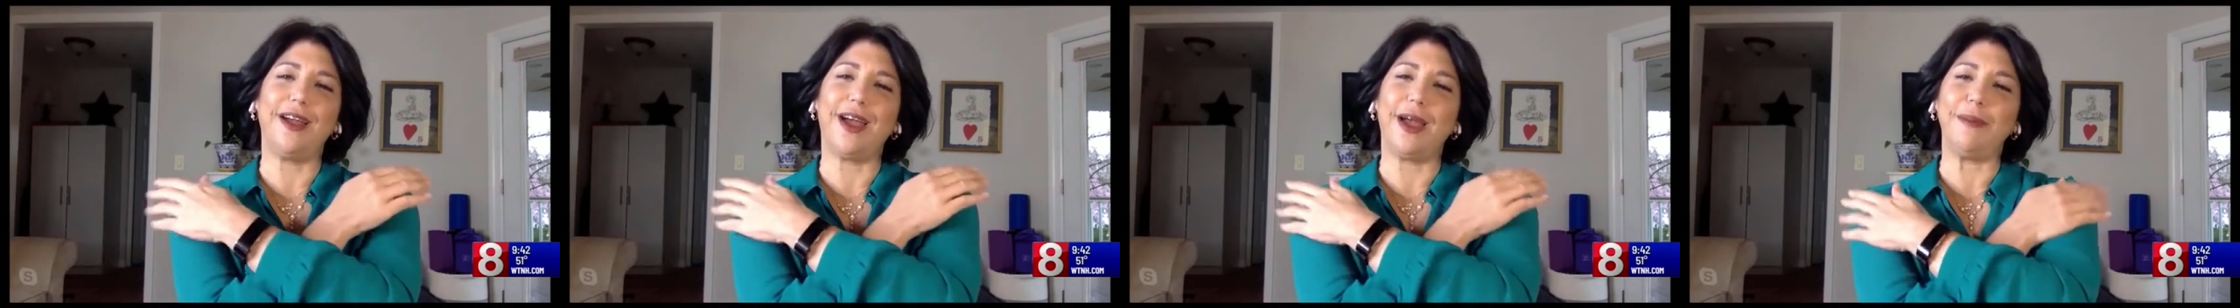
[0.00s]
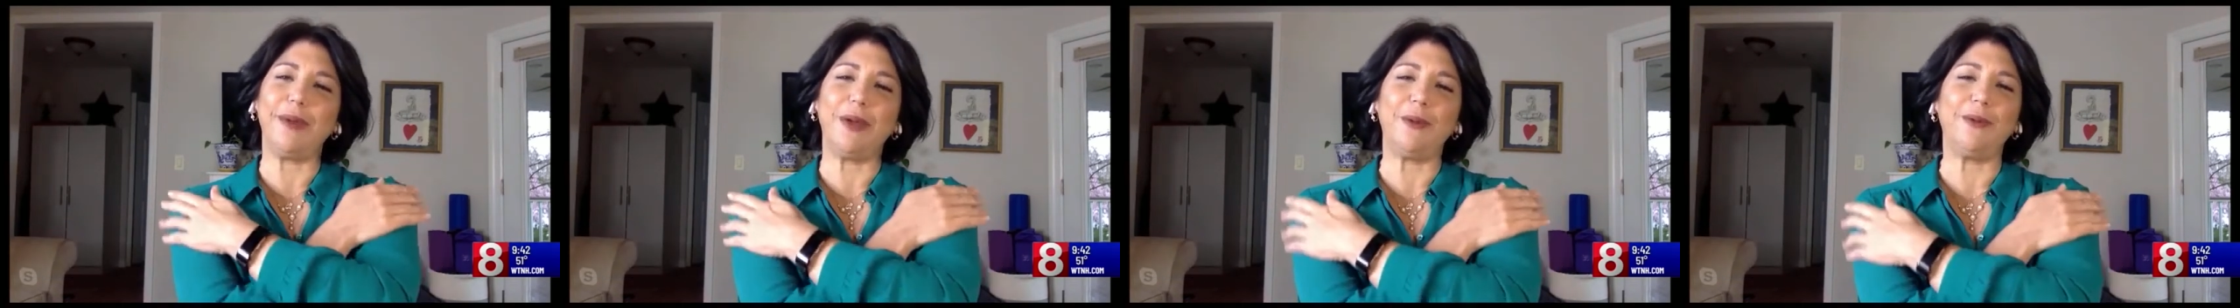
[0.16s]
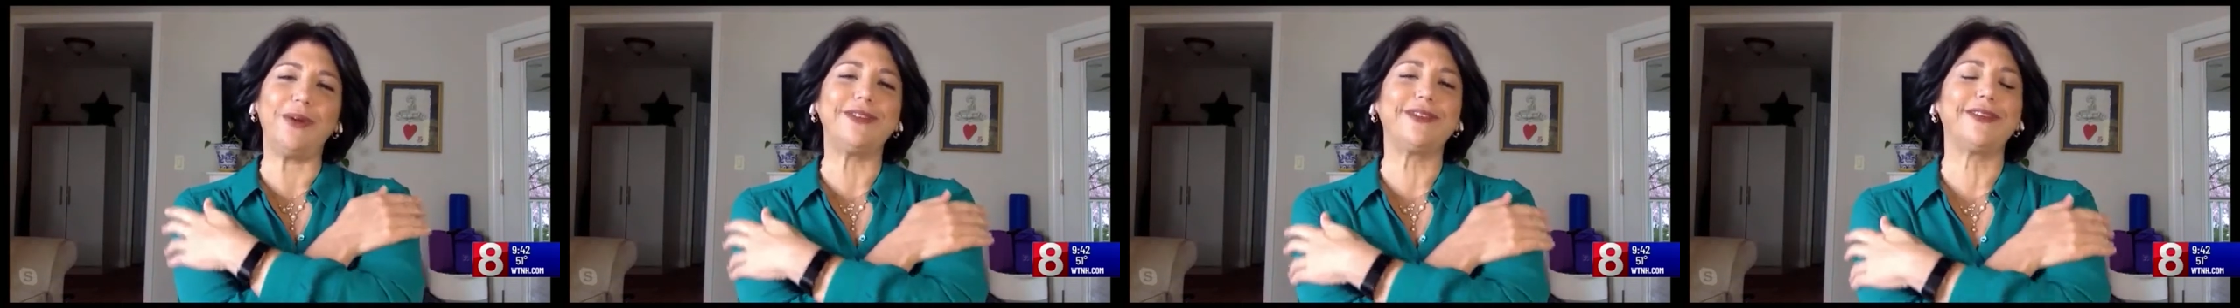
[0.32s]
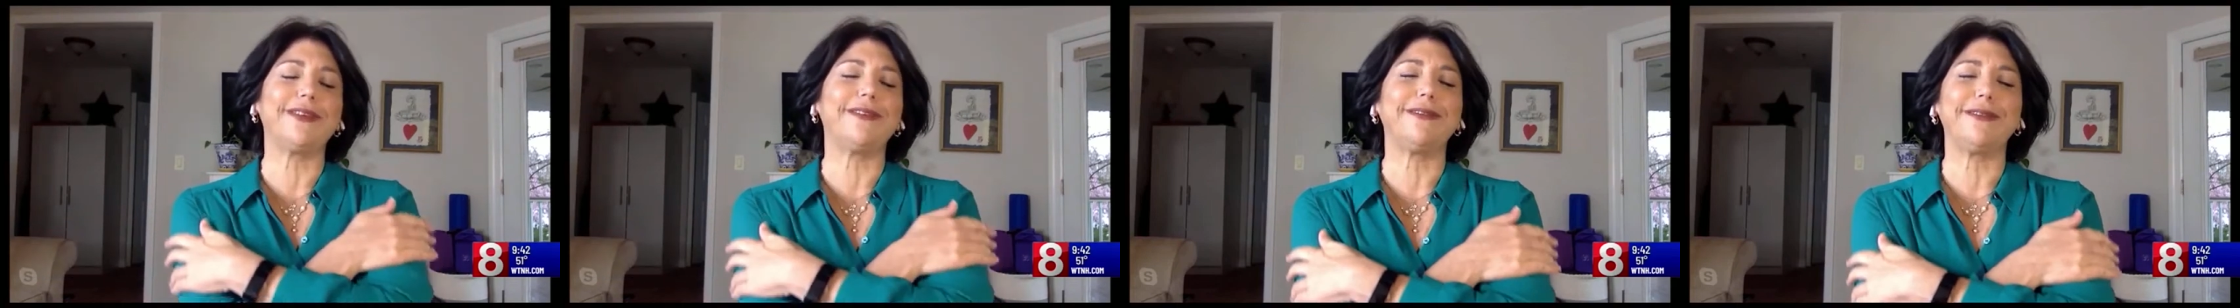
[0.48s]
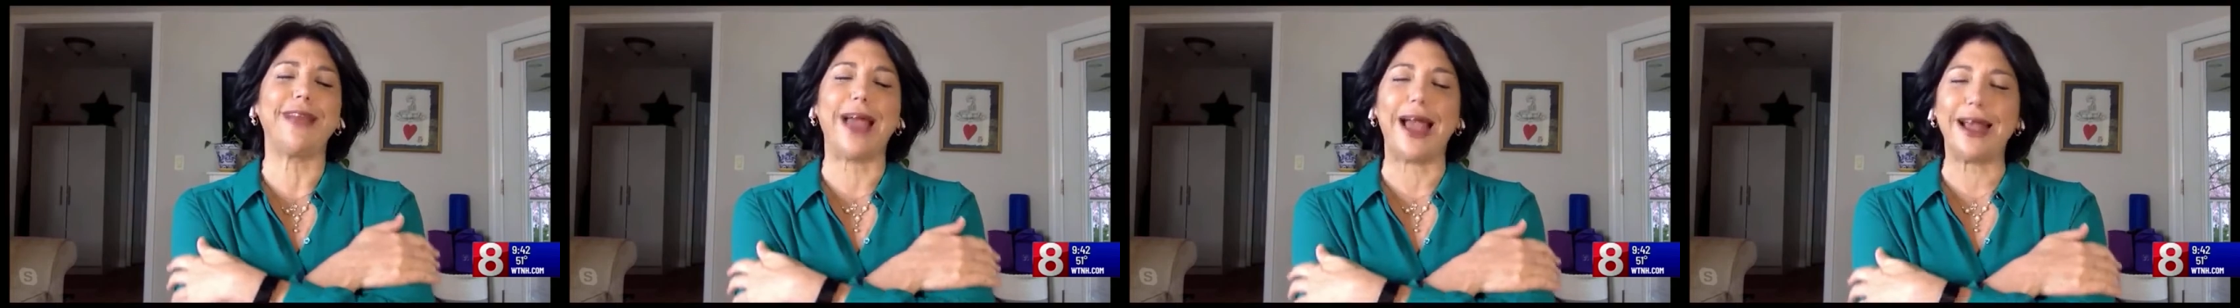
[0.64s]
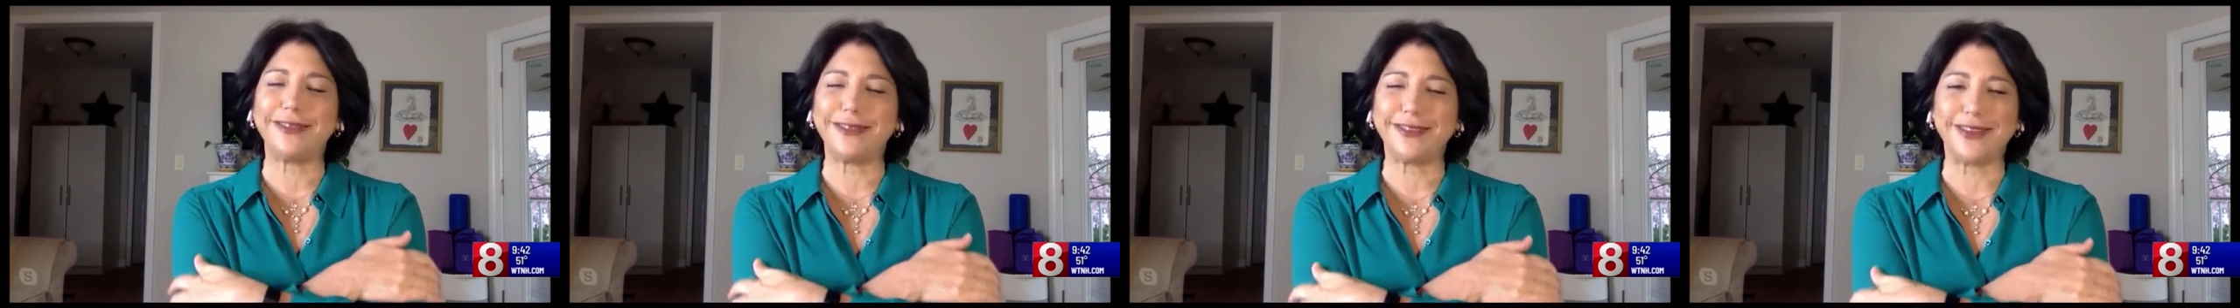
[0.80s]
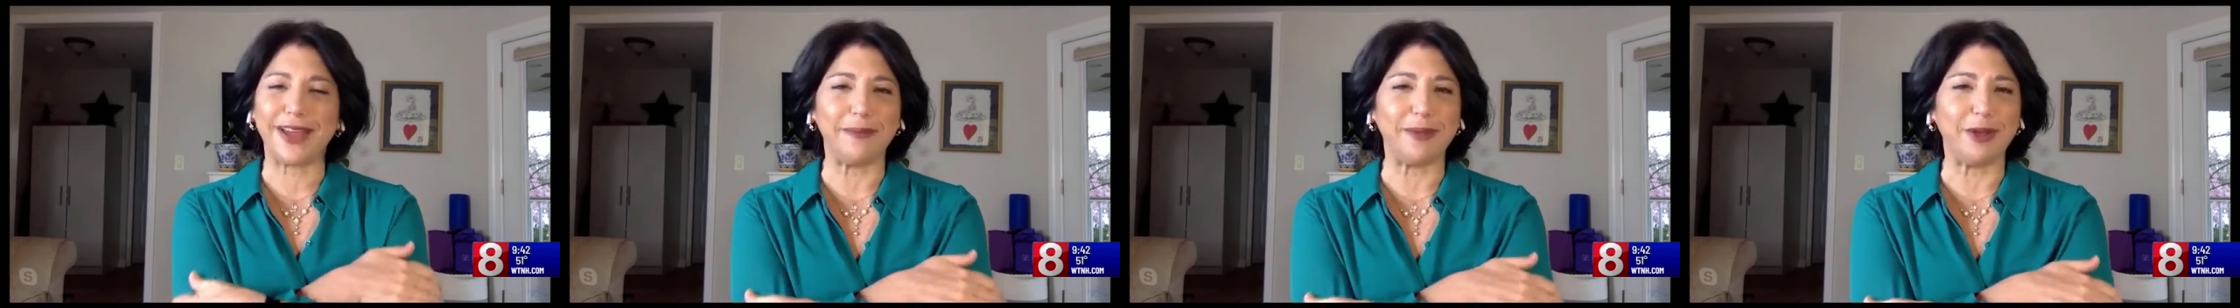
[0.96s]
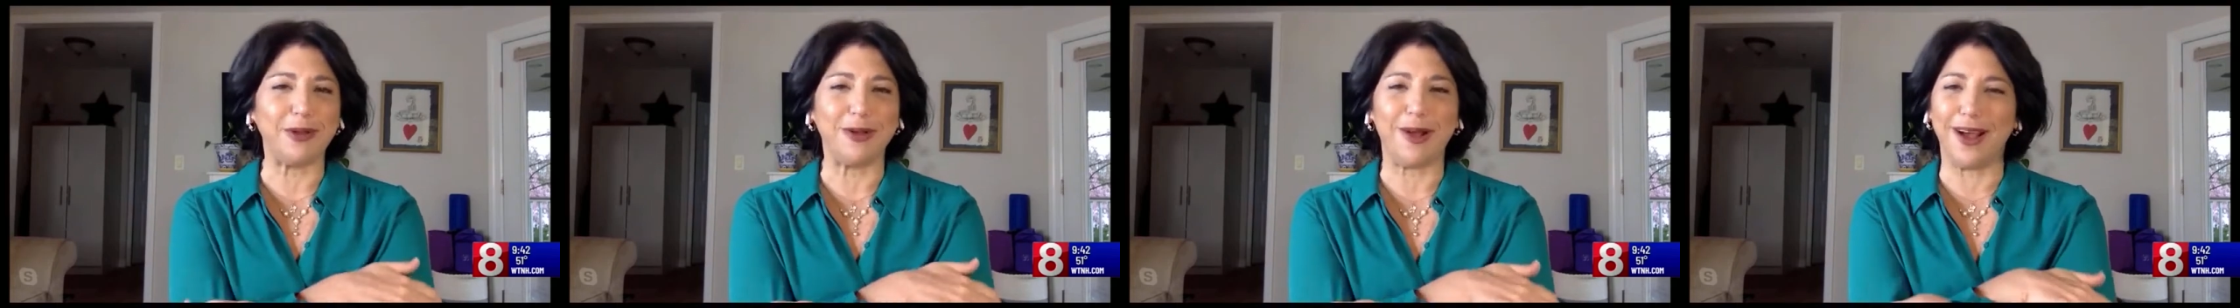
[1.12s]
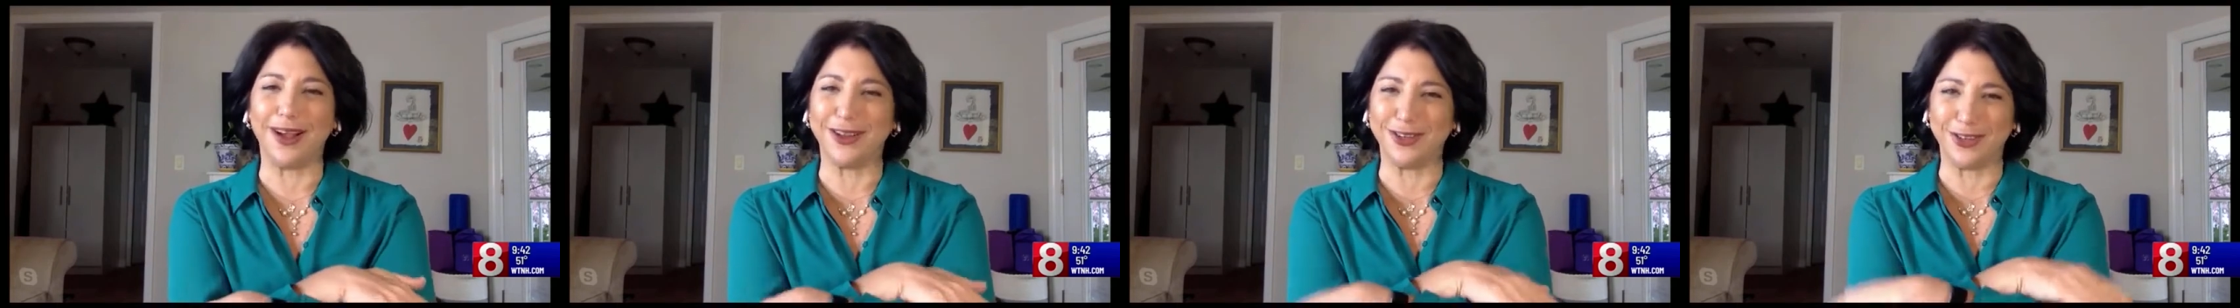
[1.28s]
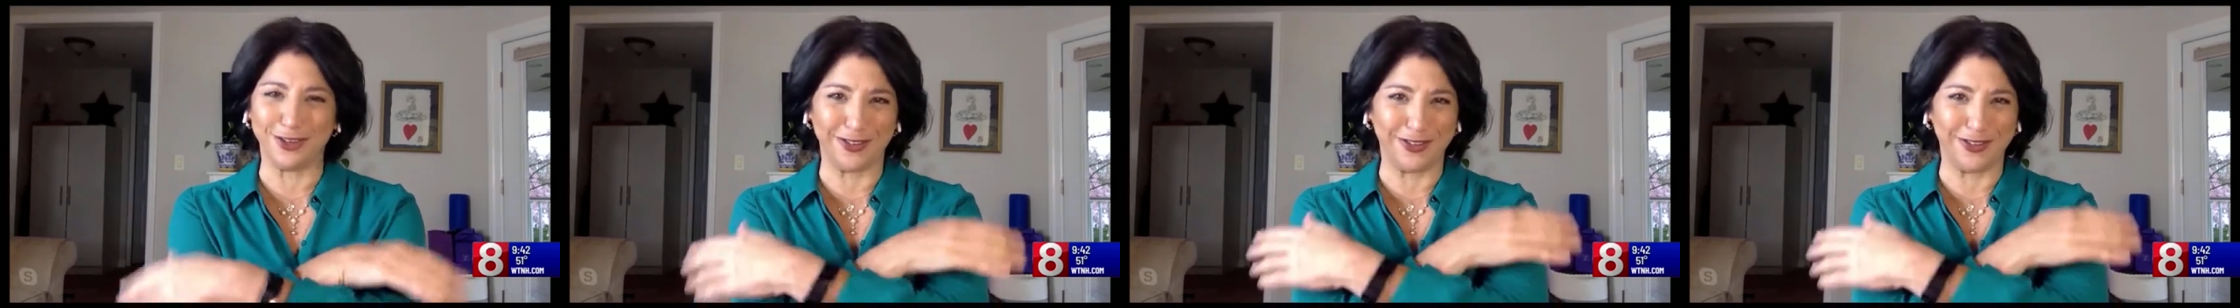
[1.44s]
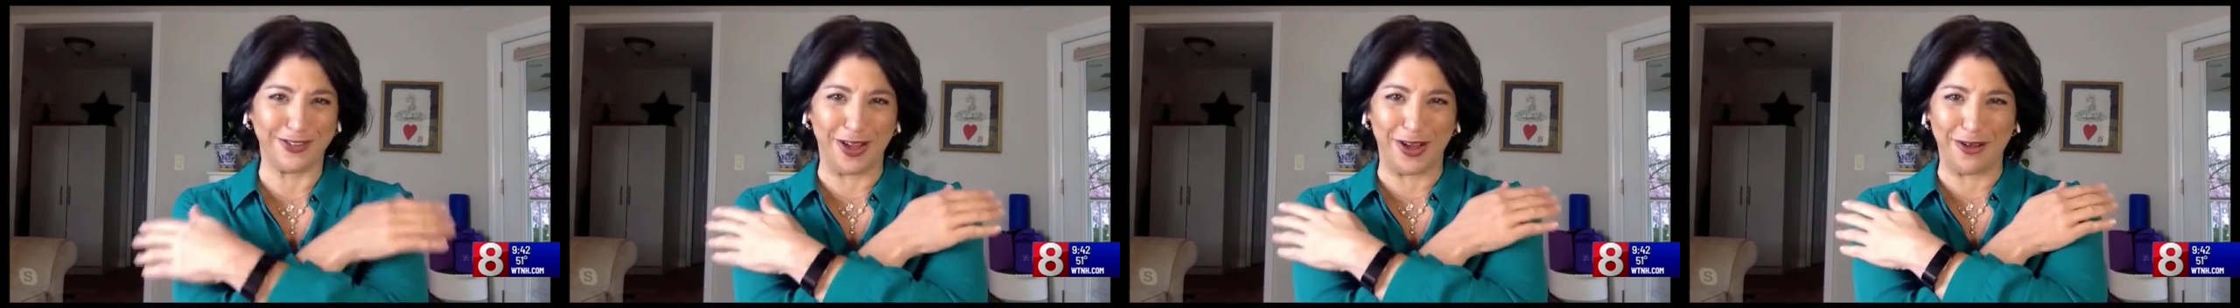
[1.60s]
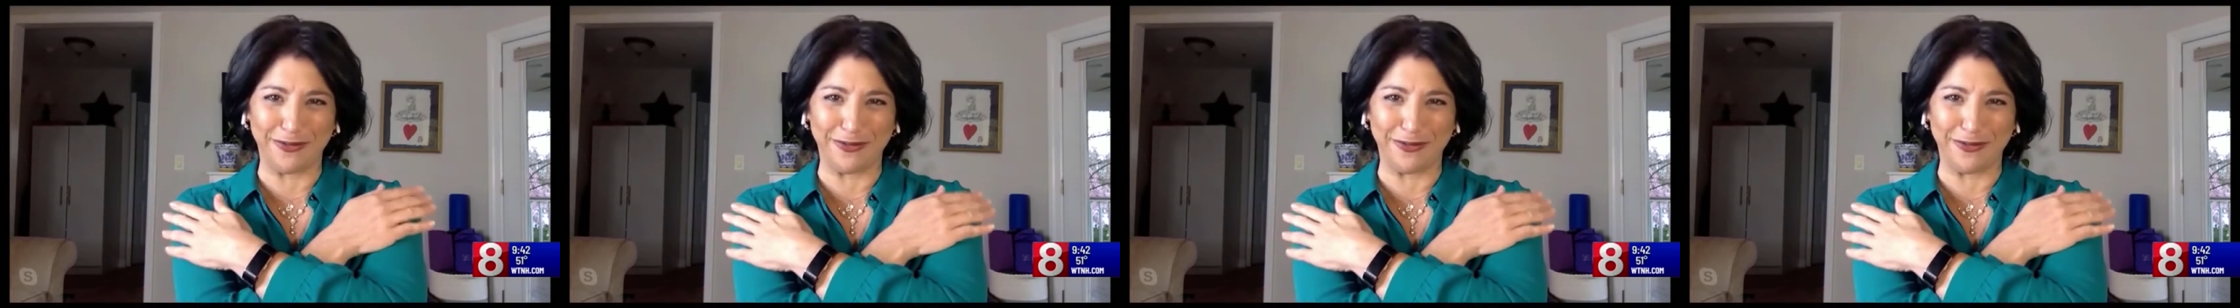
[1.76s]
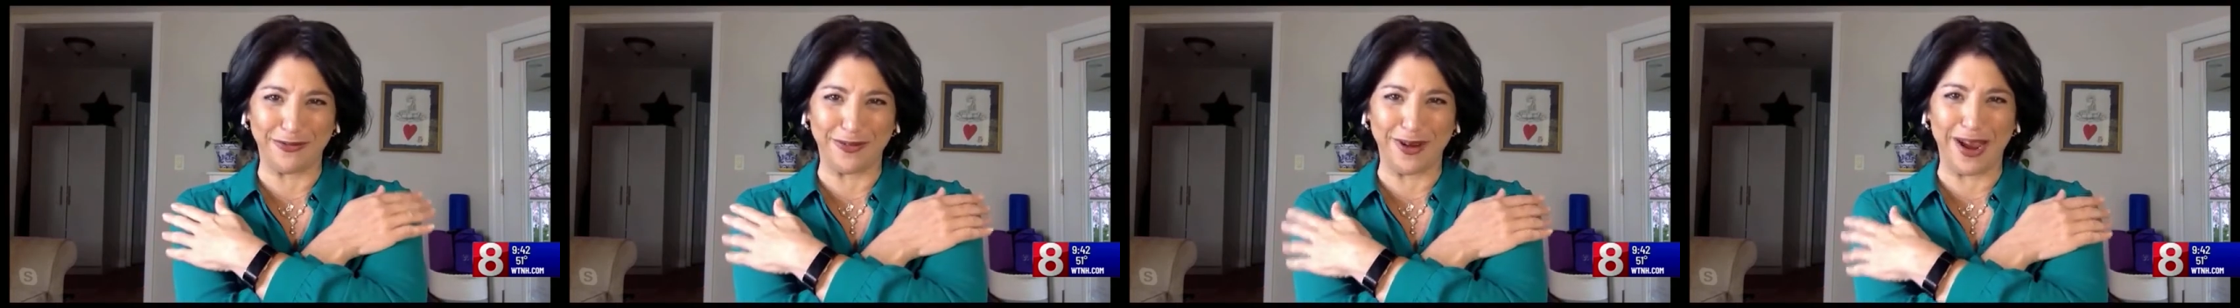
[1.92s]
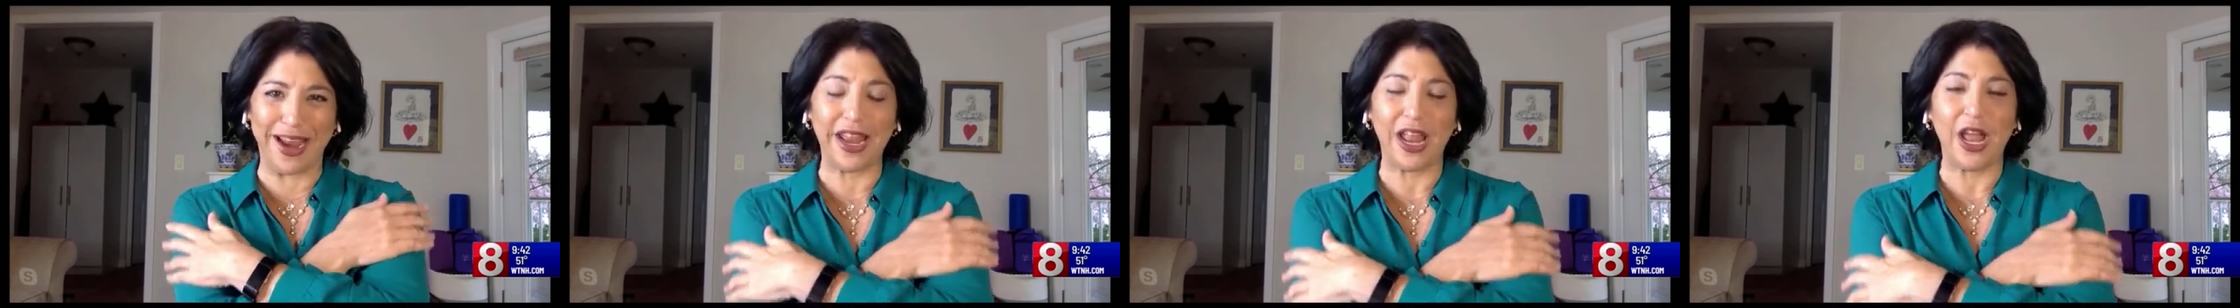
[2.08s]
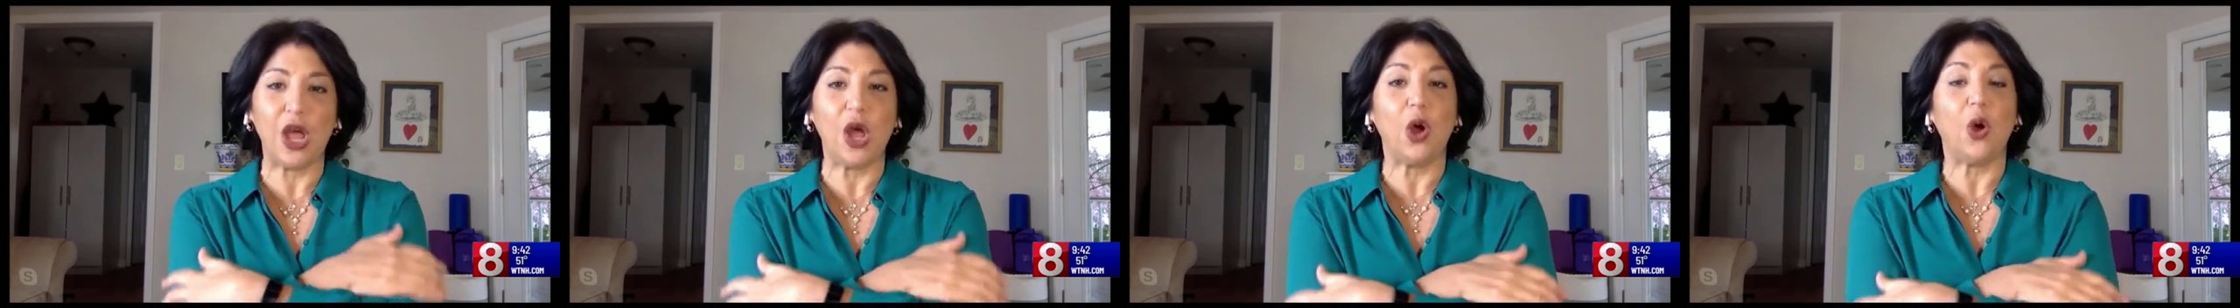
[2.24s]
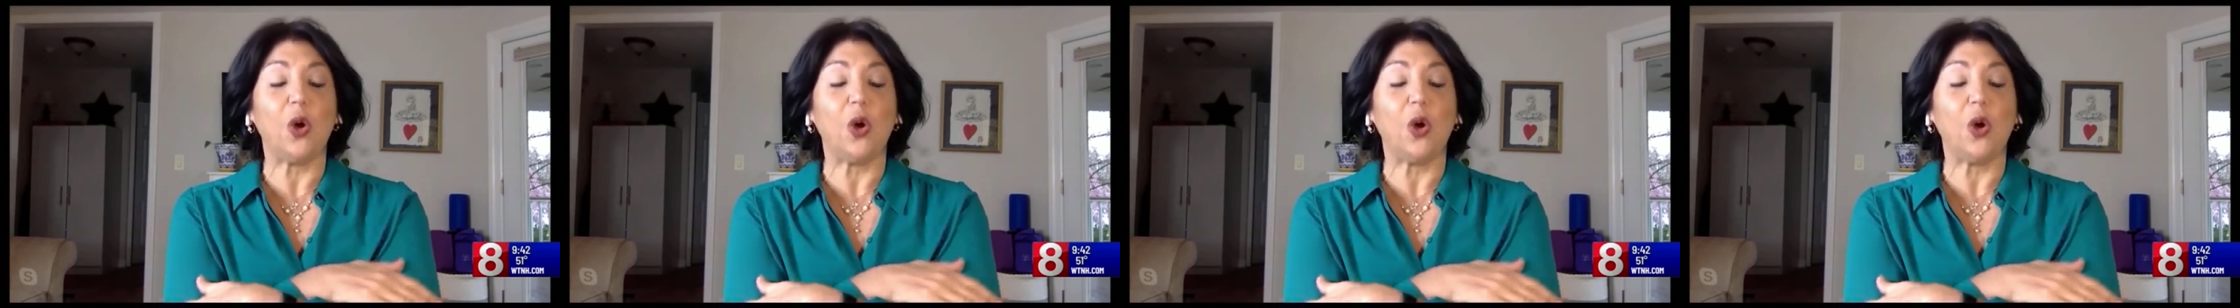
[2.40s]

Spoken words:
I mean, when's the last time you hugged yourself, right?